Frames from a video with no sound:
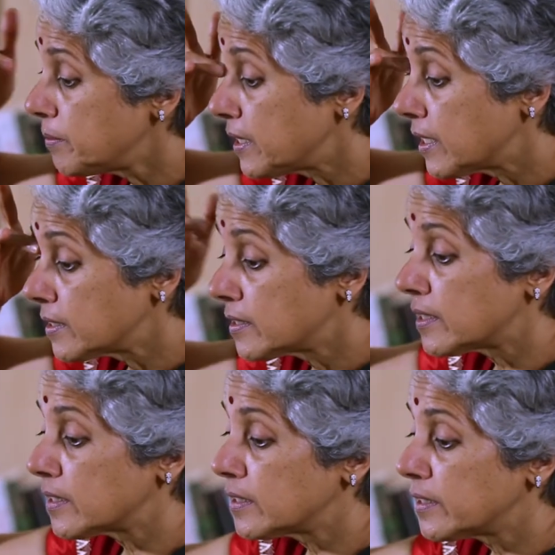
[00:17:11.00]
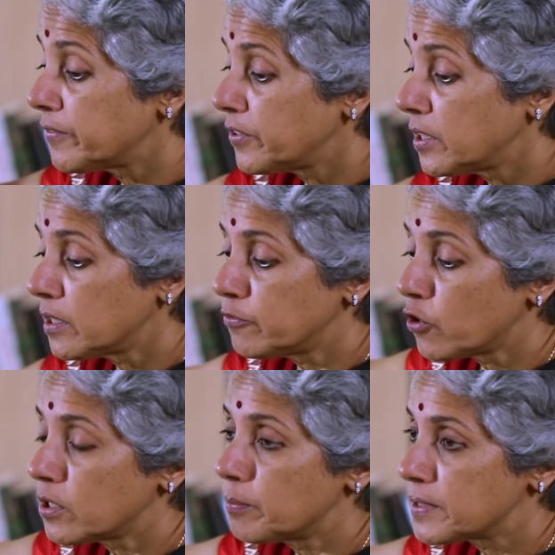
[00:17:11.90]
B cases that occur every year,
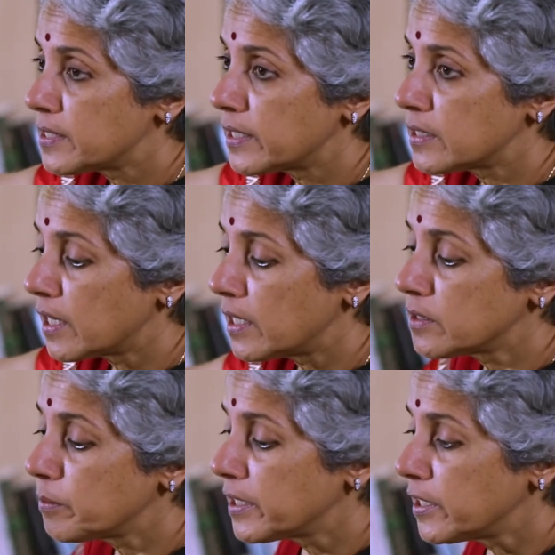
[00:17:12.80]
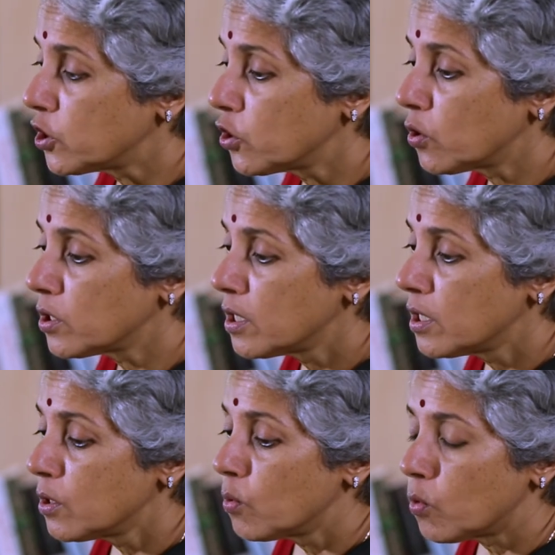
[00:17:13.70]
forty percent are ultimately cured.
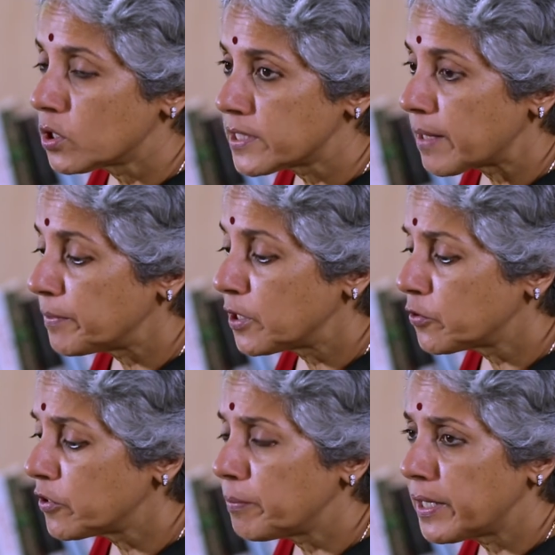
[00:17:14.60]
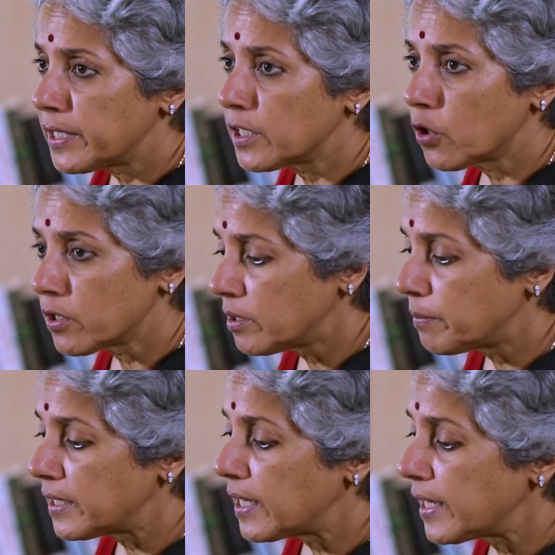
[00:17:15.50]
What's happening to the remaining? A lot of
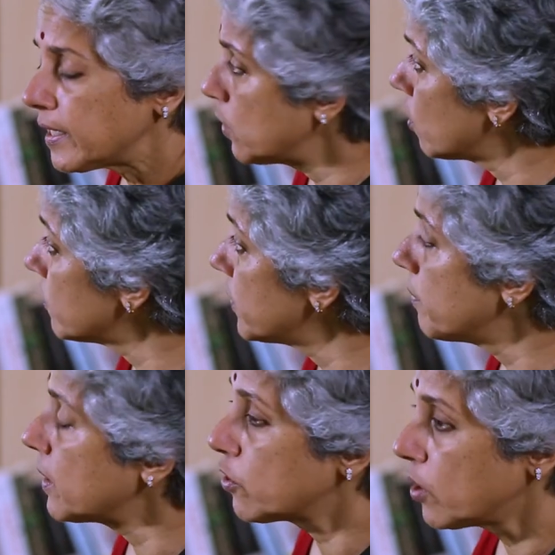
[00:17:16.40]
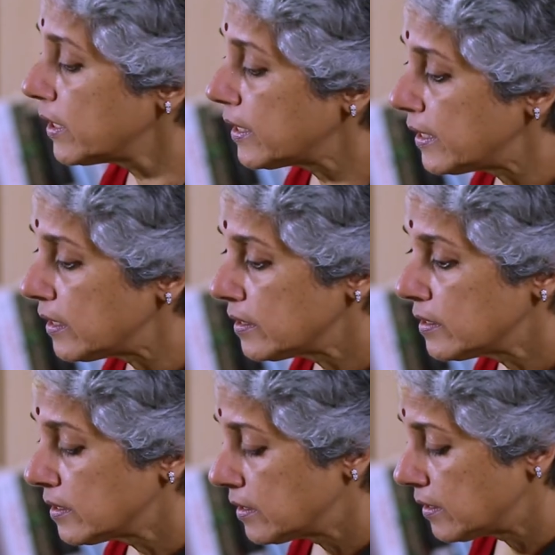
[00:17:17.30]
them are dying, a lot of them are chronically
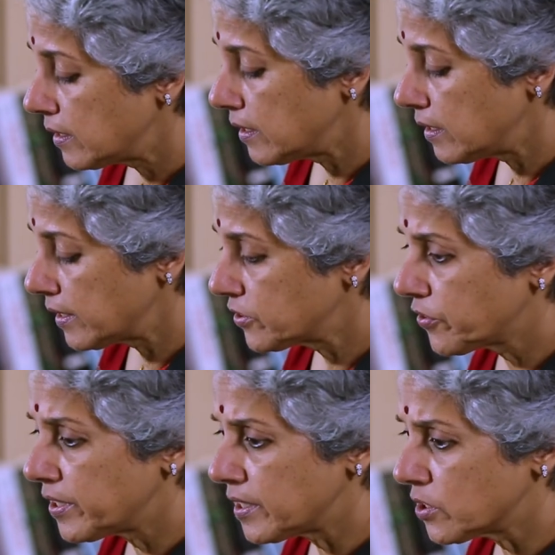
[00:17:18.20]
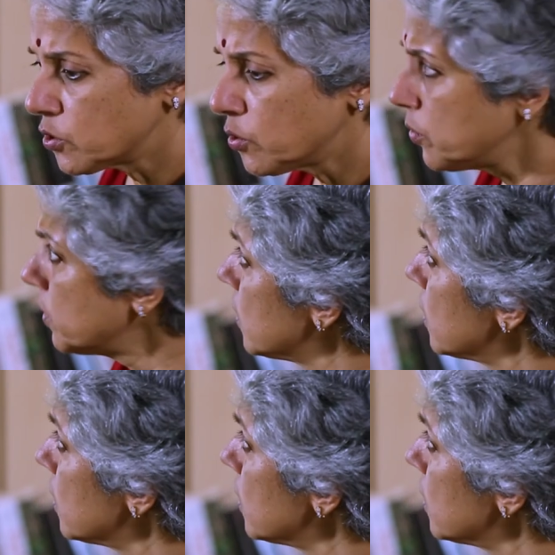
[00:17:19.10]
uh, excreting. So